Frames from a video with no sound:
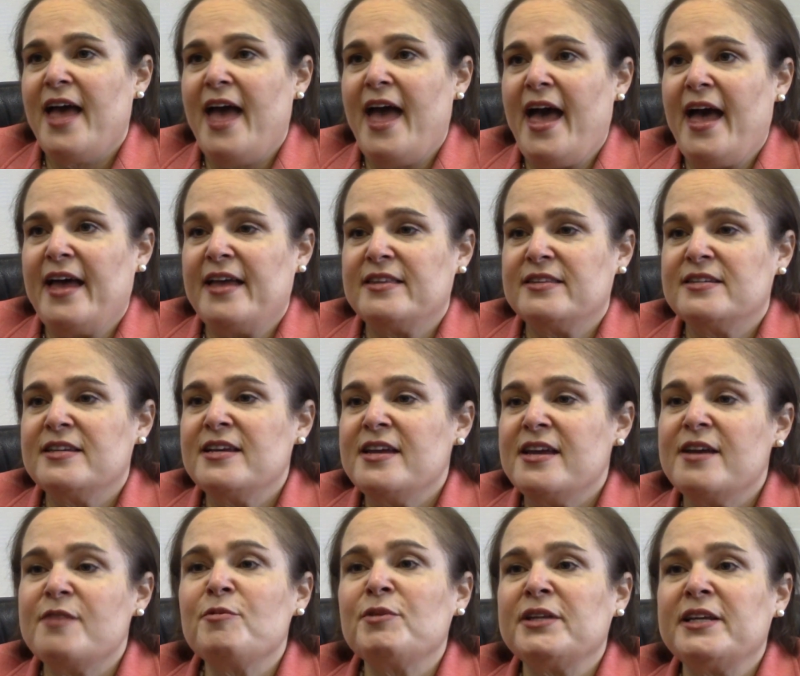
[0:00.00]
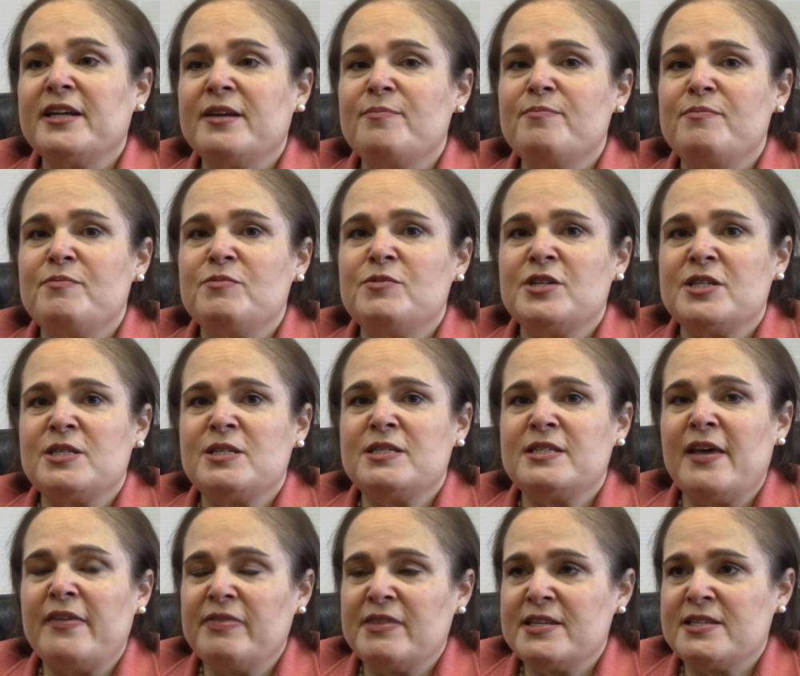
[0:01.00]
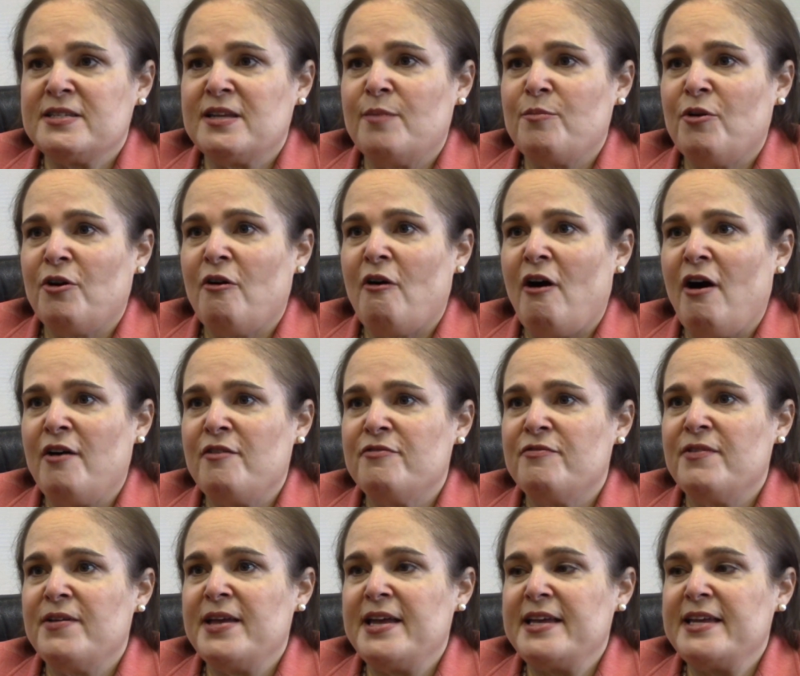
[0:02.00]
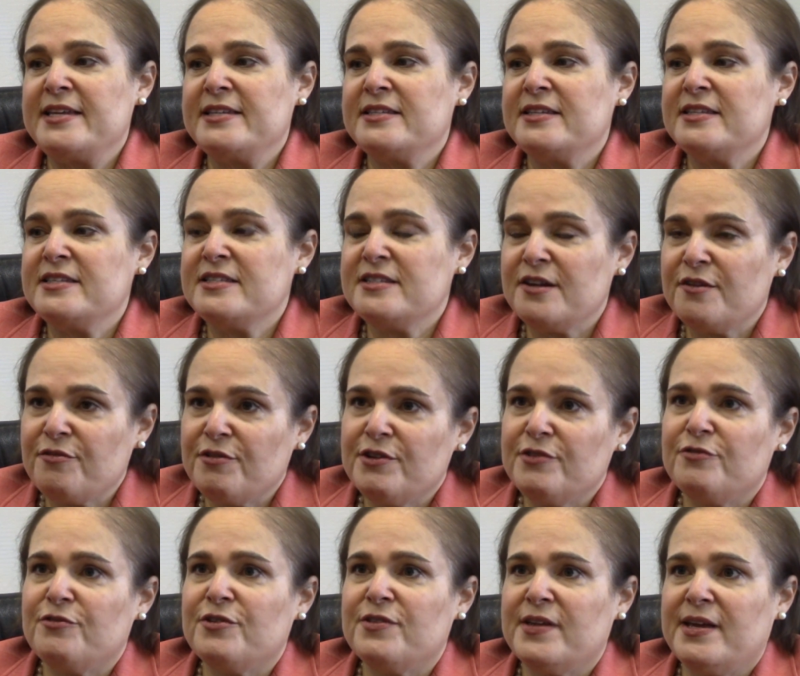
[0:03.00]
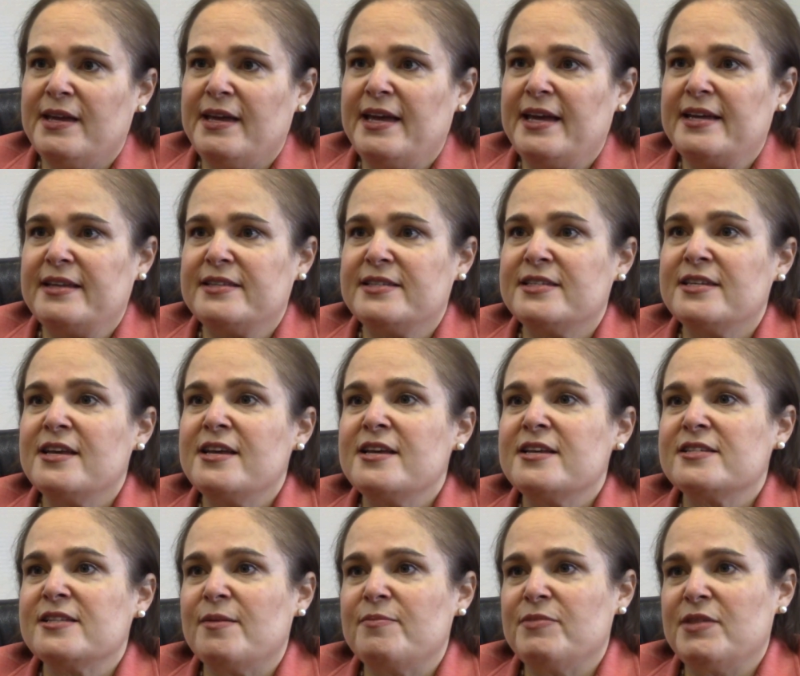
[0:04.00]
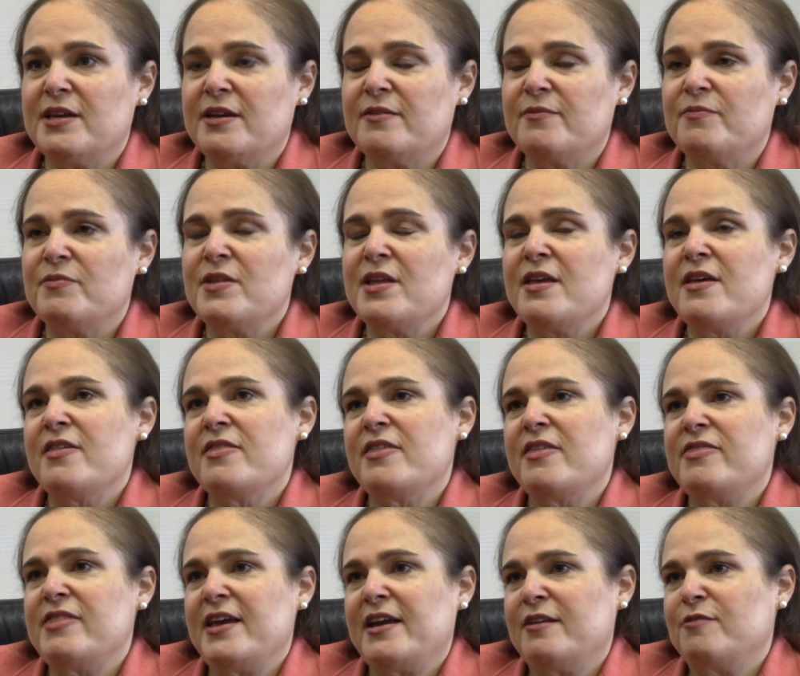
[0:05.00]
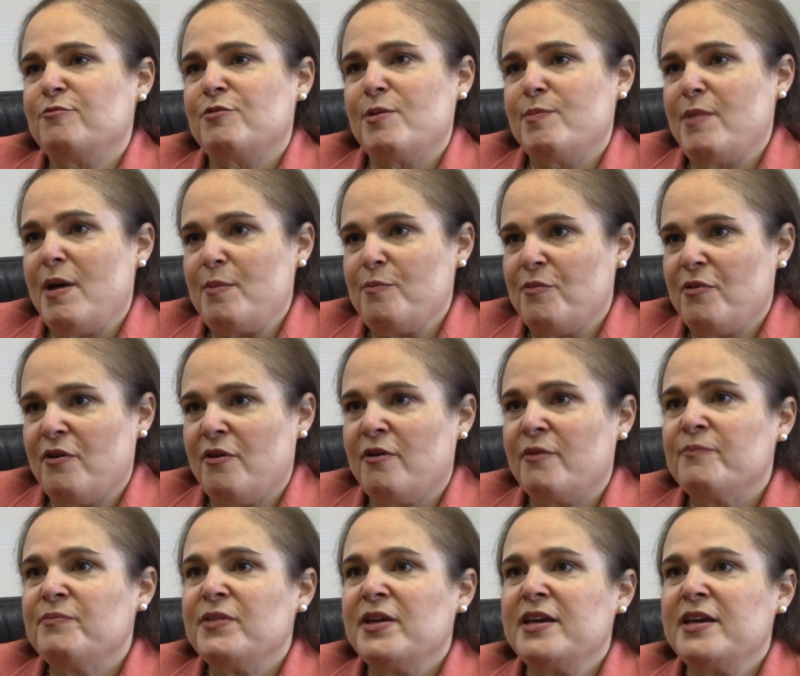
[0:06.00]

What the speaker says: And it really can just set the summer off as different for the kids, something that they can remember.